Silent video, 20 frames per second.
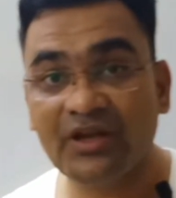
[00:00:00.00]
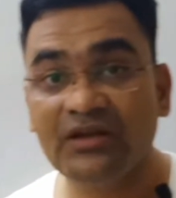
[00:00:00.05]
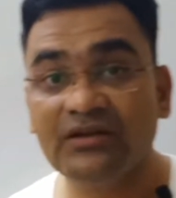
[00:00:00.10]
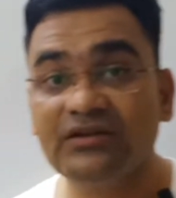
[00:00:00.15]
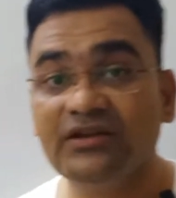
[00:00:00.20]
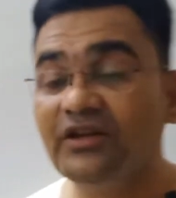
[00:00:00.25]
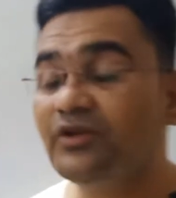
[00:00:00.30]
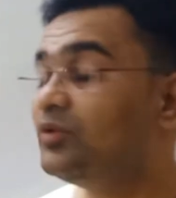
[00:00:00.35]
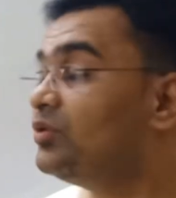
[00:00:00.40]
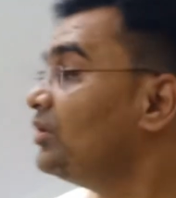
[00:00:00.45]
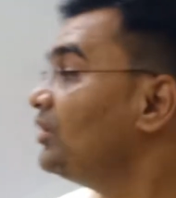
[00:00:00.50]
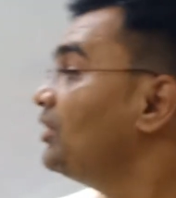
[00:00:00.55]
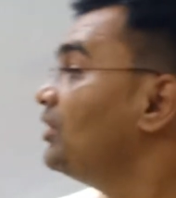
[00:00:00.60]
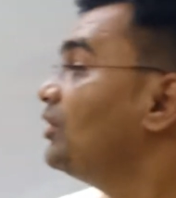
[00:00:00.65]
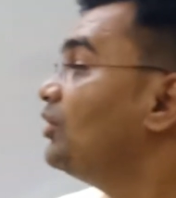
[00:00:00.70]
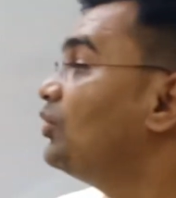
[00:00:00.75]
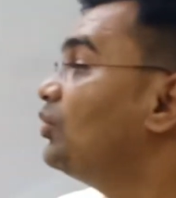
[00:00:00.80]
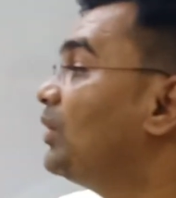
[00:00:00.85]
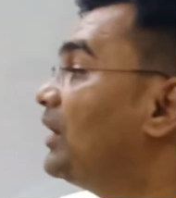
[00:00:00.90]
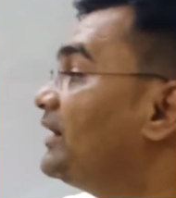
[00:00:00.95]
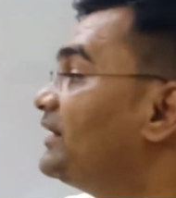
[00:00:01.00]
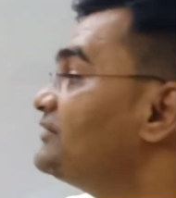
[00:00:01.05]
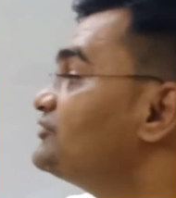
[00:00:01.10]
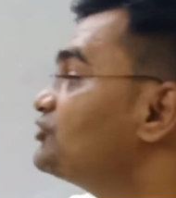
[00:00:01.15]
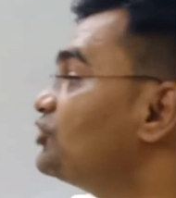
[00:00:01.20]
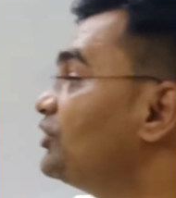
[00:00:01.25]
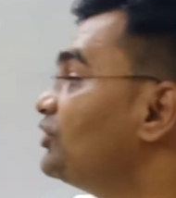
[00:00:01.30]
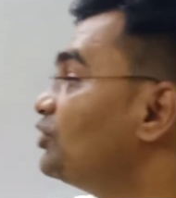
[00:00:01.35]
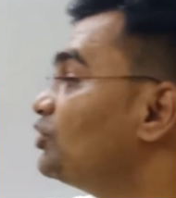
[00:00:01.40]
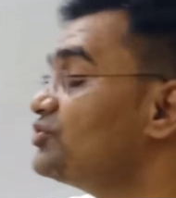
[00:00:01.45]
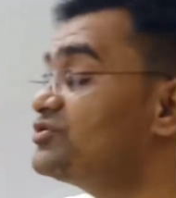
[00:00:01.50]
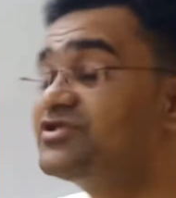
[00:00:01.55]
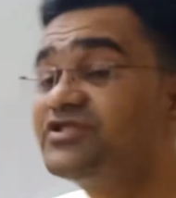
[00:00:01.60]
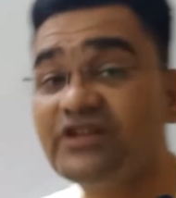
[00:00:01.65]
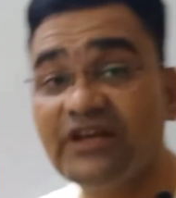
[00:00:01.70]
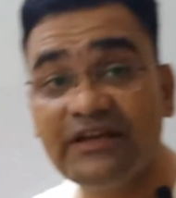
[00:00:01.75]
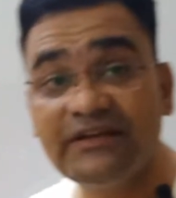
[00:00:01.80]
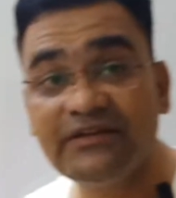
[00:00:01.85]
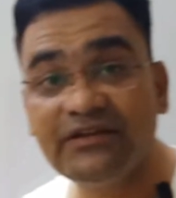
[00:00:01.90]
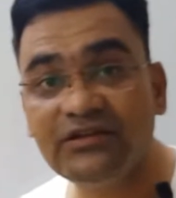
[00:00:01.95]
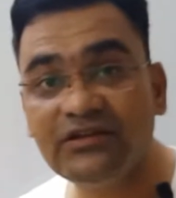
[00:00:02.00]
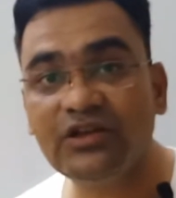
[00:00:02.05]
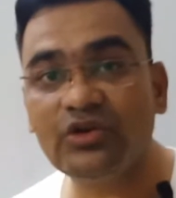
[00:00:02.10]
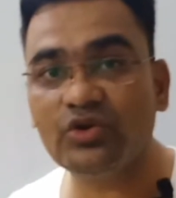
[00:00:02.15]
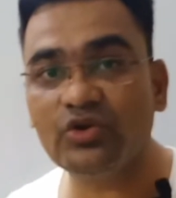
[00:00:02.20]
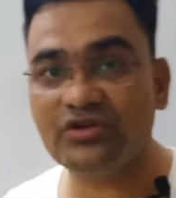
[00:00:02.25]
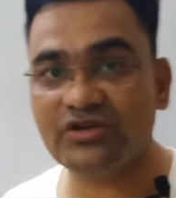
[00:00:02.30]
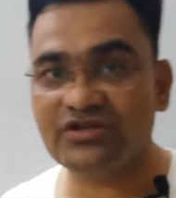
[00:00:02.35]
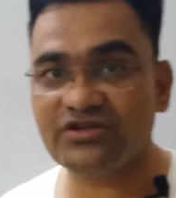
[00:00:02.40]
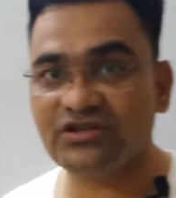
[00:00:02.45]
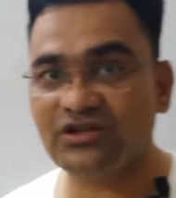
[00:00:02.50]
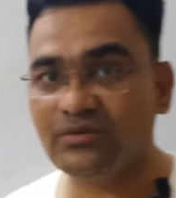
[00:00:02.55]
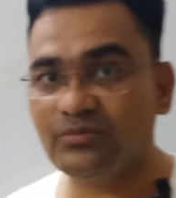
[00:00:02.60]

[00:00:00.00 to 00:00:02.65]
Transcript: Then what is going to change in the rotational